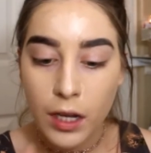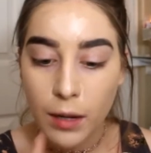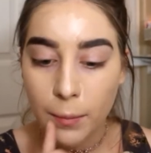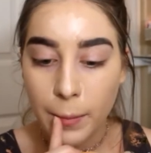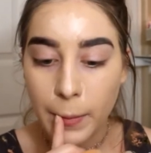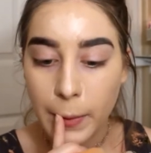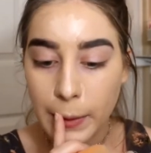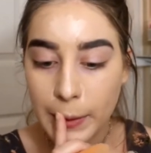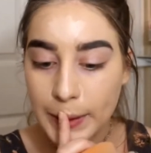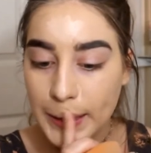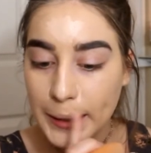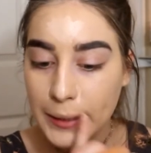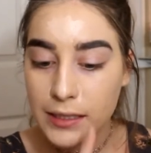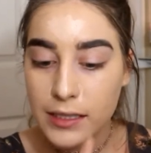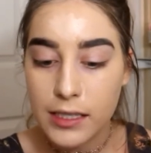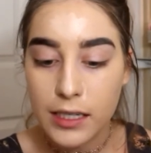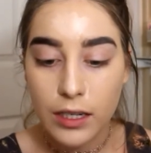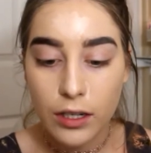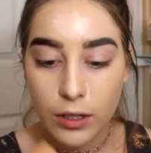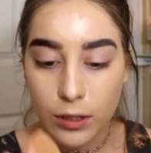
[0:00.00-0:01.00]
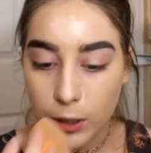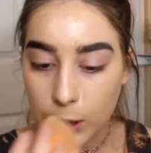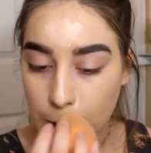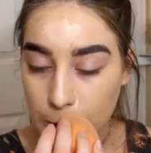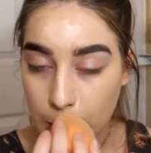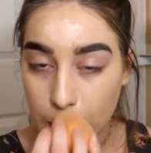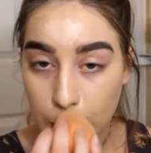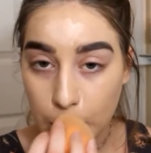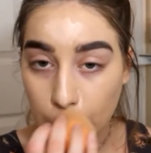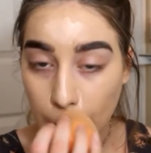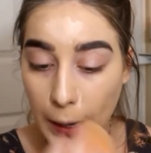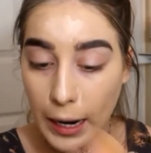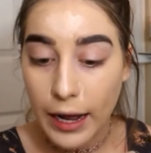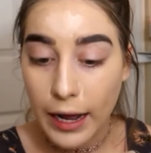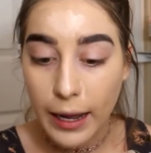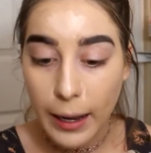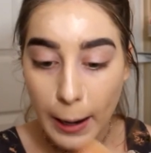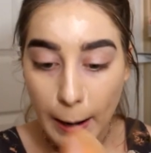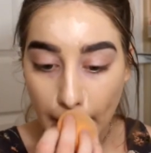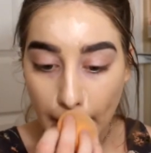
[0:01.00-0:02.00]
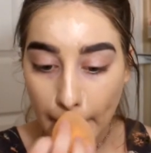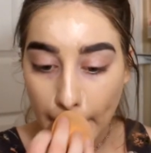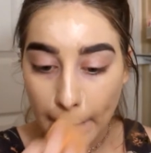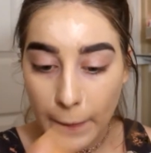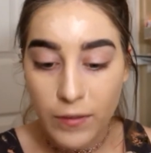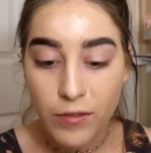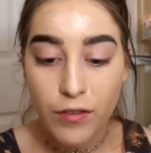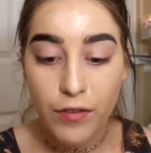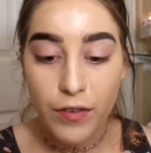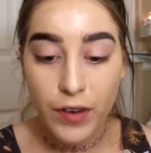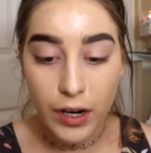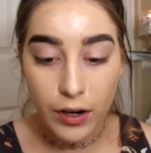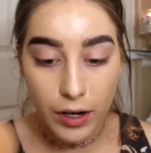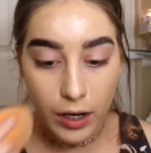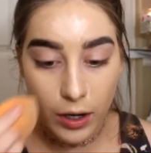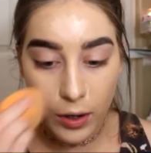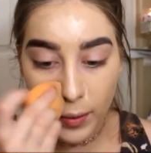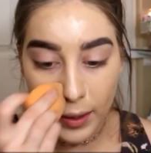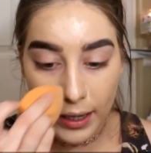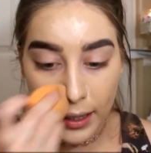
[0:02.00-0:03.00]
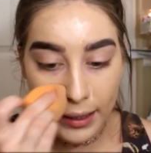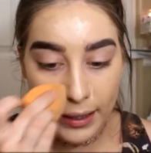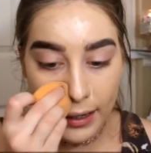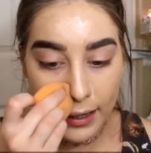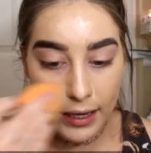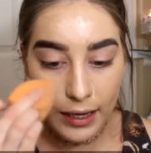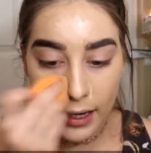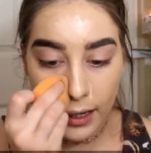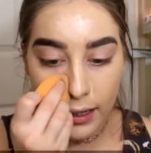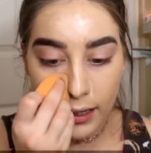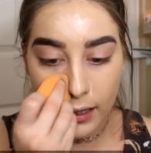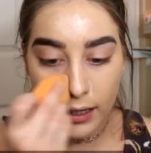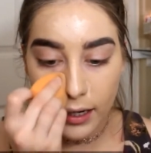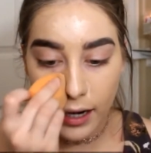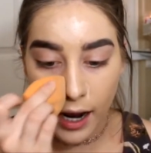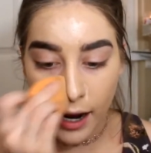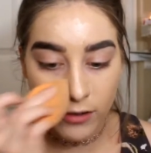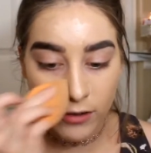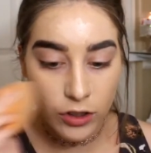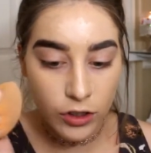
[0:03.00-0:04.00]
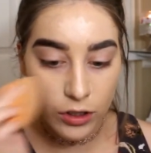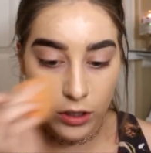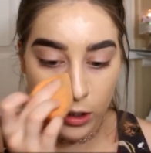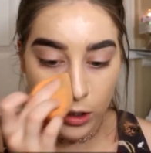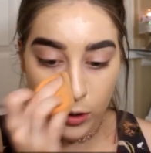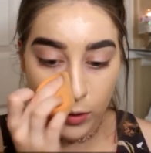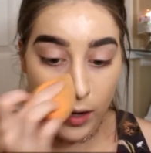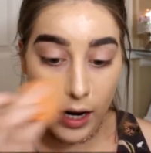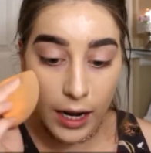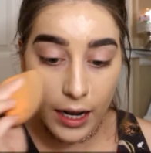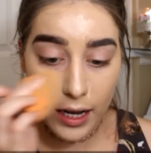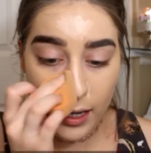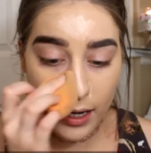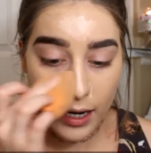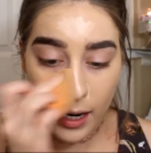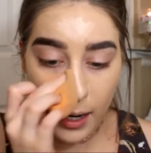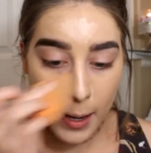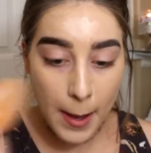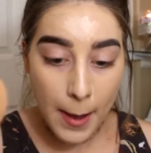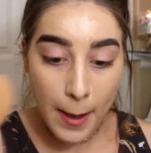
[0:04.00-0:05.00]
most concealers dry very quickly, and after they're dried,